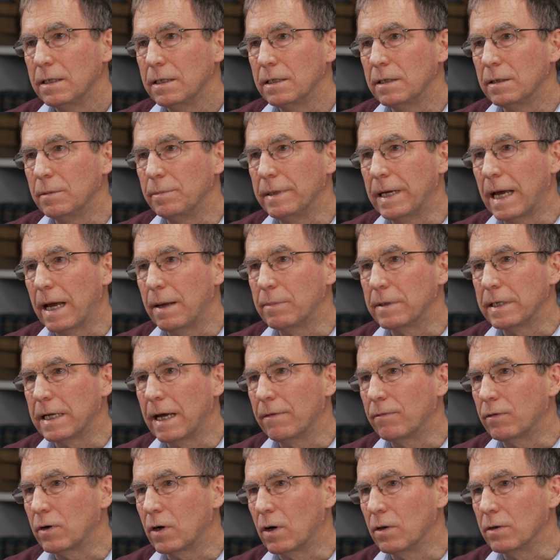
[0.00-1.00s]
to be able to
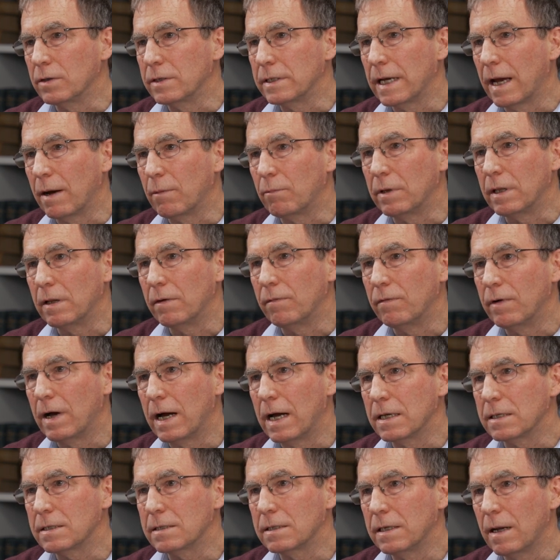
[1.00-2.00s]
have contact with a
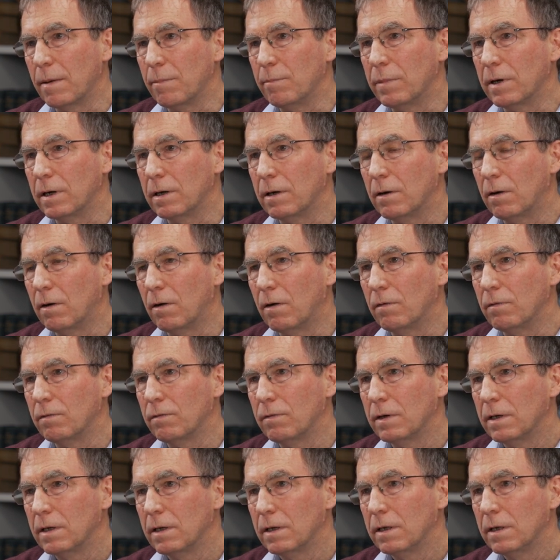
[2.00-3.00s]
vast number
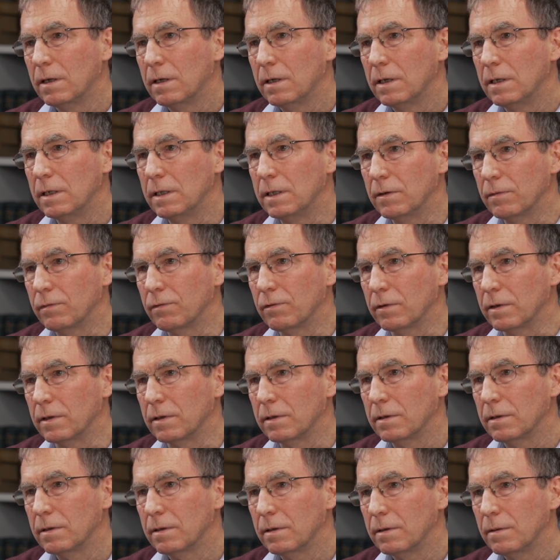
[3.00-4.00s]
of
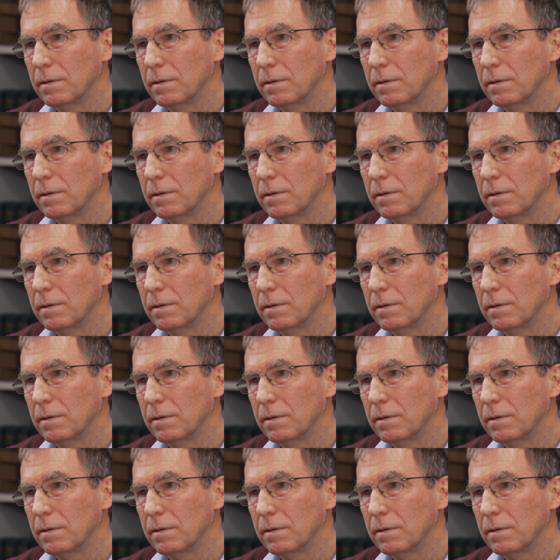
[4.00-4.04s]
different